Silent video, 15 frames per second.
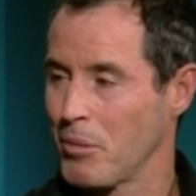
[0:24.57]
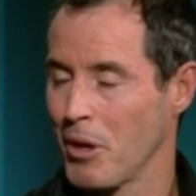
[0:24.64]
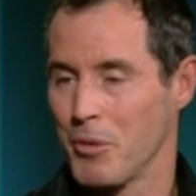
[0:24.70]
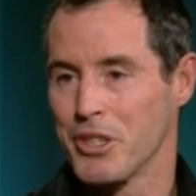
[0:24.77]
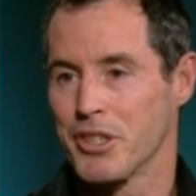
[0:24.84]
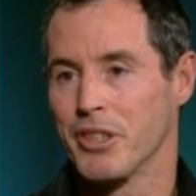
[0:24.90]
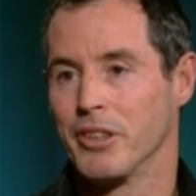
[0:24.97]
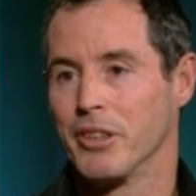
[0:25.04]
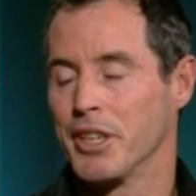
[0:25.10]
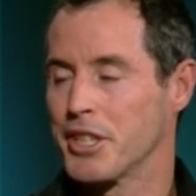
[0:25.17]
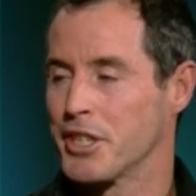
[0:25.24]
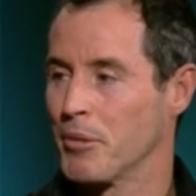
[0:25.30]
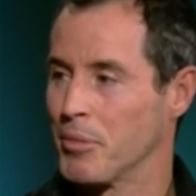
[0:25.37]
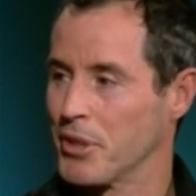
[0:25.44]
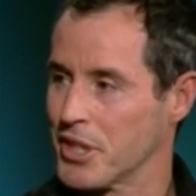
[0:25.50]
But we still
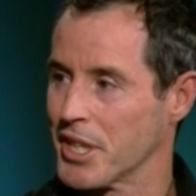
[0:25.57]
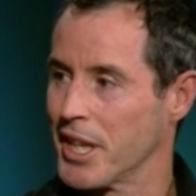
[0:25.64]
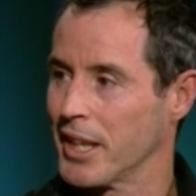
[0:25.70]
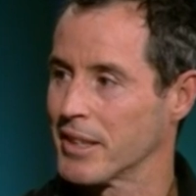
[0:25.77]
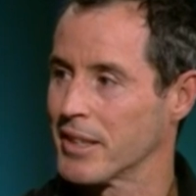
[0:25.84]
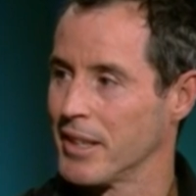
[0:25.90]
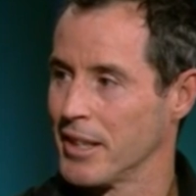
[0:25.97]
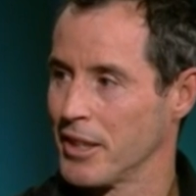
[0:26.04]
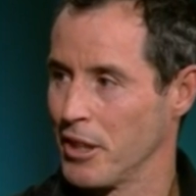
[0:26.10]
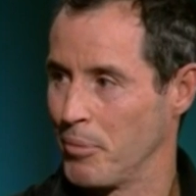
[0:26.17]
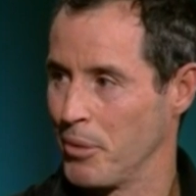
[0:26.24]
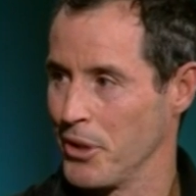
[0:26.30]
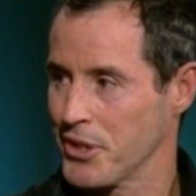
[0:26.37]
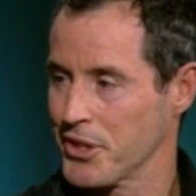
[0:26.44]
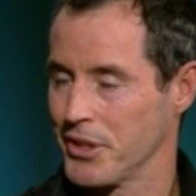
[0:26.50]
need to protect the
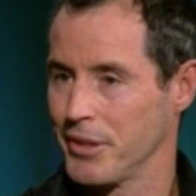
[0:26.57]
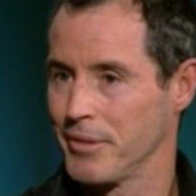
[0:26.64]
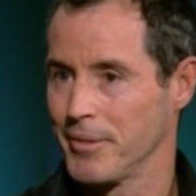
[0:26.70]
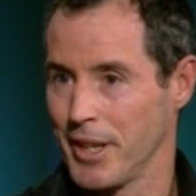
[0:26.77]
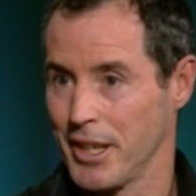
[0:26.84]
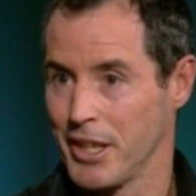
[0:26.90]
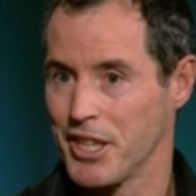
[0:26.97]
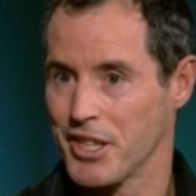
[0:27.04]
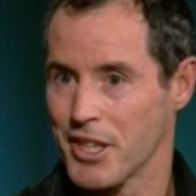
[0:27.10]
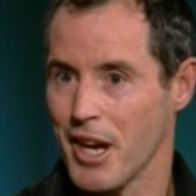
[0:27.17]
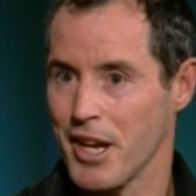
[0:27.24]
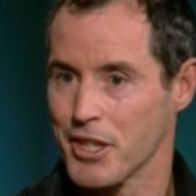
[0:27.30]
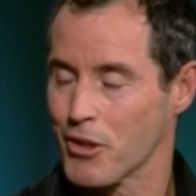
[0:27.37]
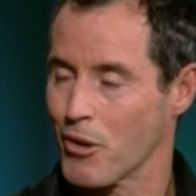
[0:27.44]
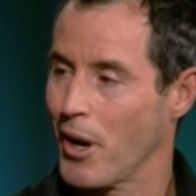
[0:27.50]
person, in this
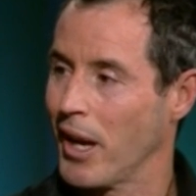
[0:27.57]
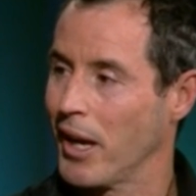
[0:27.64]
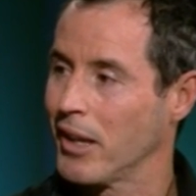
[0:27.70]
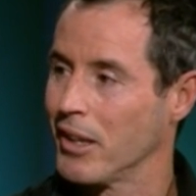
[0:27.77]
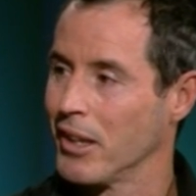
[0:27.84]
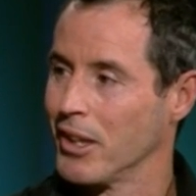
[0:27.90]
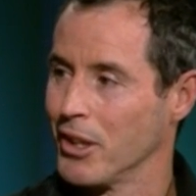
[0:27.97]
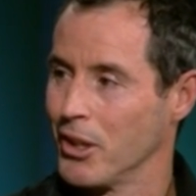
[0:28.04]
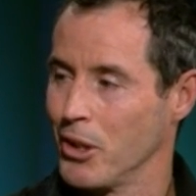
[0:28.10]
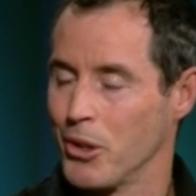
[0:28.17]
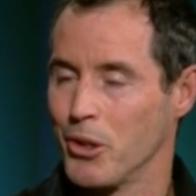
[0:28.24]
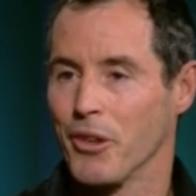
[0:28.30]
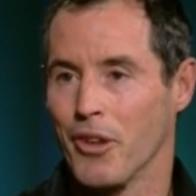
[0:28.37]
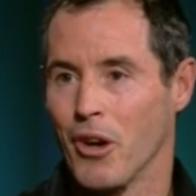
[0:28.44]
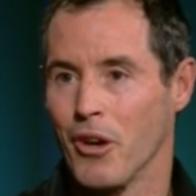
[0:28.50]
case, Craig, who
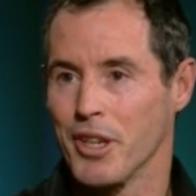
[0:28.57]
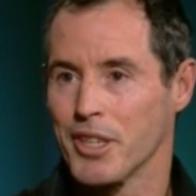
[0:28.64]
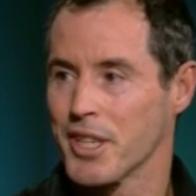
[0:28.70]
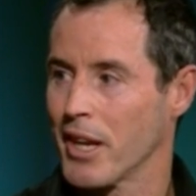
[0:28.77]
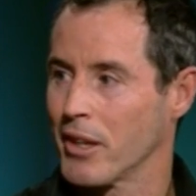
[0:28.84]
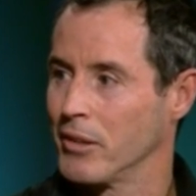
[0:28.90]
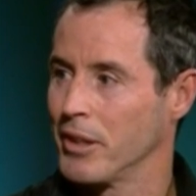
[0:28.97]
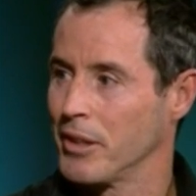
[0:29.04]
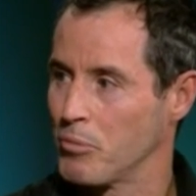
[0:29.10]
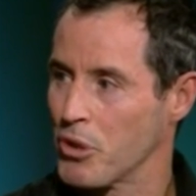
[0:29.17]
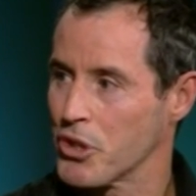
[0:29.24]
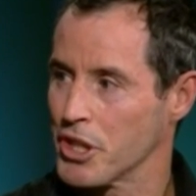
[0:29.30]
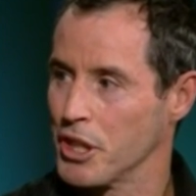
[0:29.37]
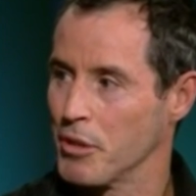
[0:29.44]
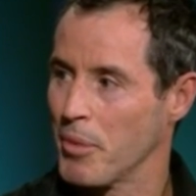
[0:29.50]
got the high tackle and
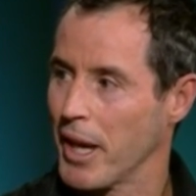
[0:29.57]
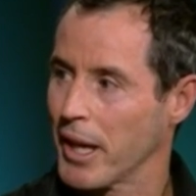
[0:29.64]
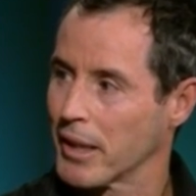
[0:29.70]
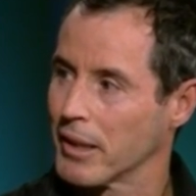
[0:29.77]
push in the back.